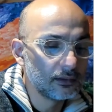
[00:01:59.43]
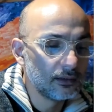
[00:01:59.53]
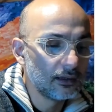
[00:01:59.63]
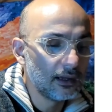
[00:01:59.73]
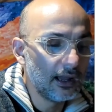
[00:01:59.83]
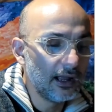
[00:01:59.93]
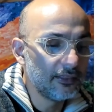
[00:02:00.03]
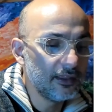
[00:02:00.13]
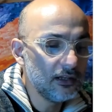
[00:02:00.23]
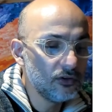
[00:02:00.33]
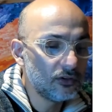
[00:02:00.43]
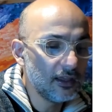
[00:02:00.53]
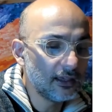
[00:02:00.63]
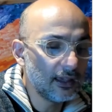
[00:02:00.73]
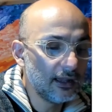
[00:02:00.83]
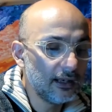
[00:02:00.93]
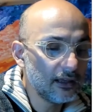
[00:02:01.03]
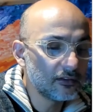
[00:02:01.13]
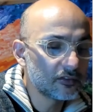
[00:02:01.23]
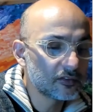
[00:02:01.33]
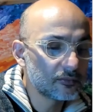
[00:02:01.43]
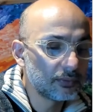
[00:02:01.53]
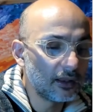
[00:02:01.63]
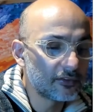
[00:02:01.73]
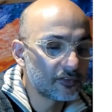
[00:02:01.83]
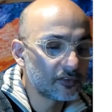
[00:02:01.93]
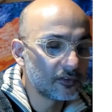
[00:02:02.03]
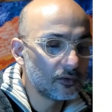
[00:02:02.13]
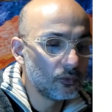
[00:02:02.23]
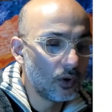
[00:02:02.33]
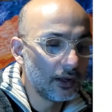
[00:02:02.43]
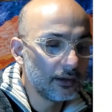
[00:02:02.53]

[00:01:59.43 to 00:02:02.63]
and then you take Lx plus 1